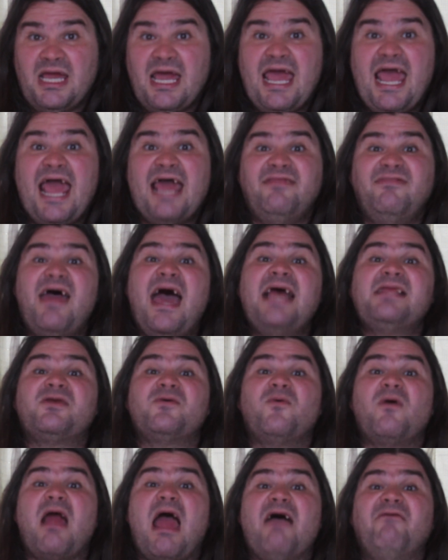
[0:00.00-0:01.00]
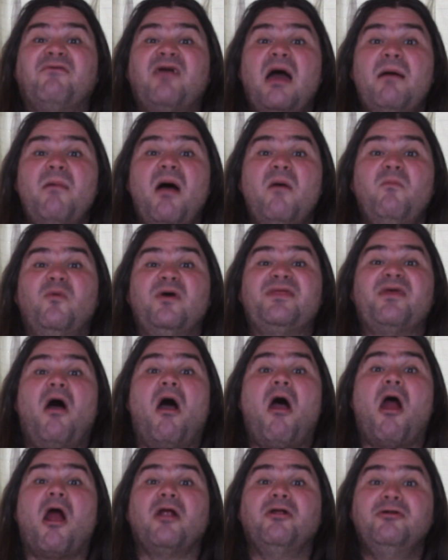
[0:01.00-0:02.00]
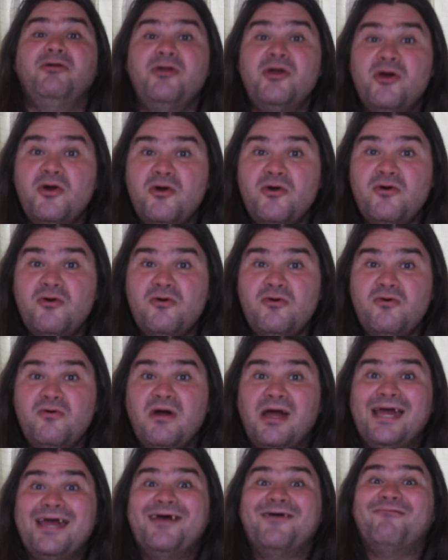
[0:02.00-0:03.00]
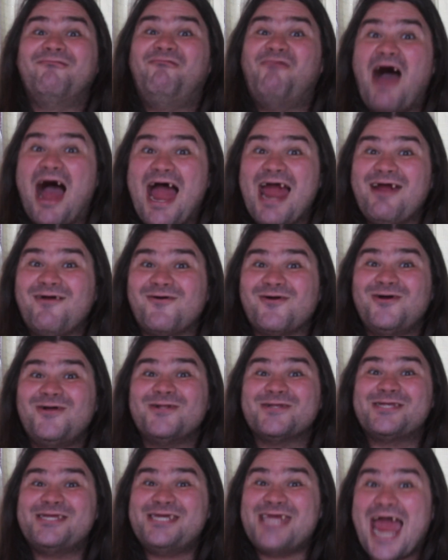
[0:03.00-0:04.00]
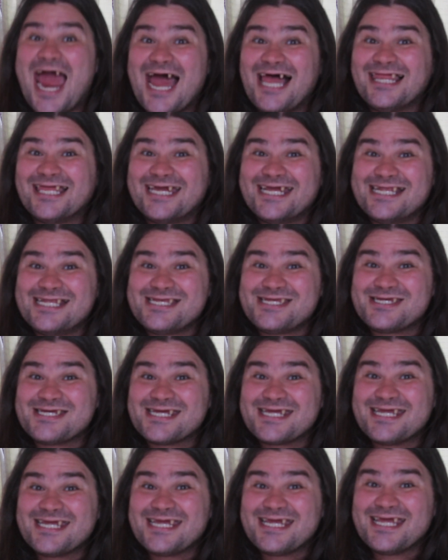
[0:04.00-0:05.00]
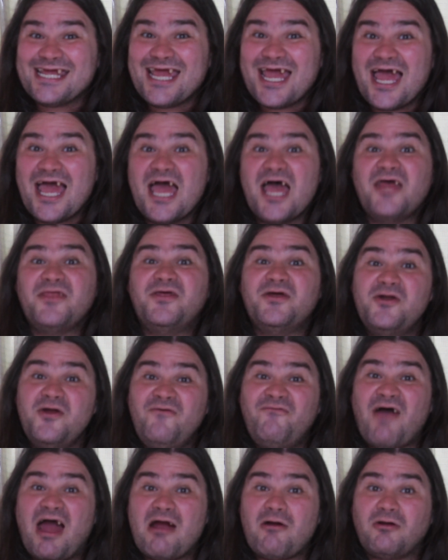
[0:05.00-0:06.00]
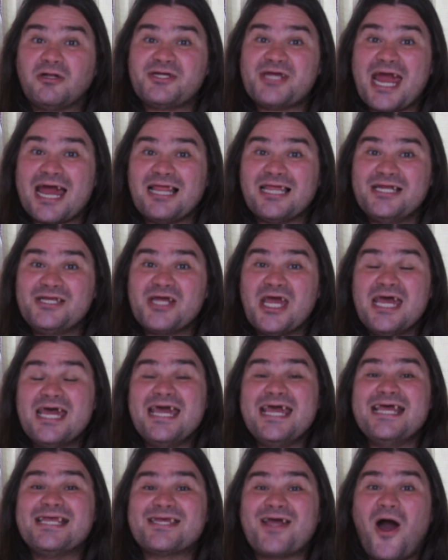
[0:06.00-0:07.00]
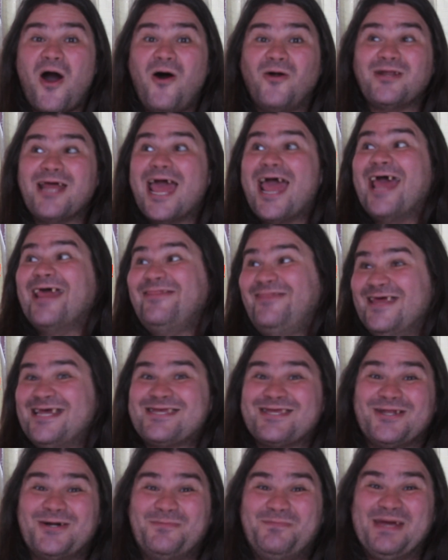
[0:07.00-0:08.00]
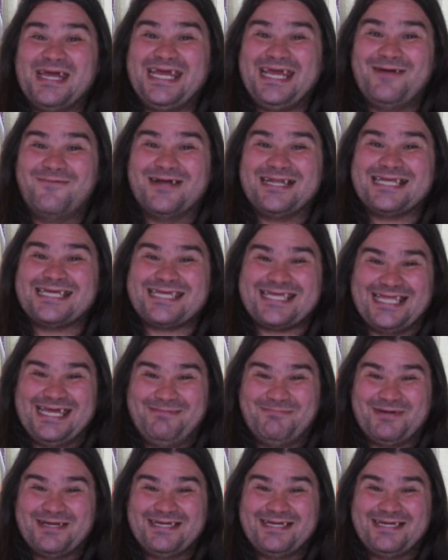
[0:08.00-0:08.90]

And that's where I've come up with our new viral challenge. The new viral challenge is called This Little Piggy Went to Sleep.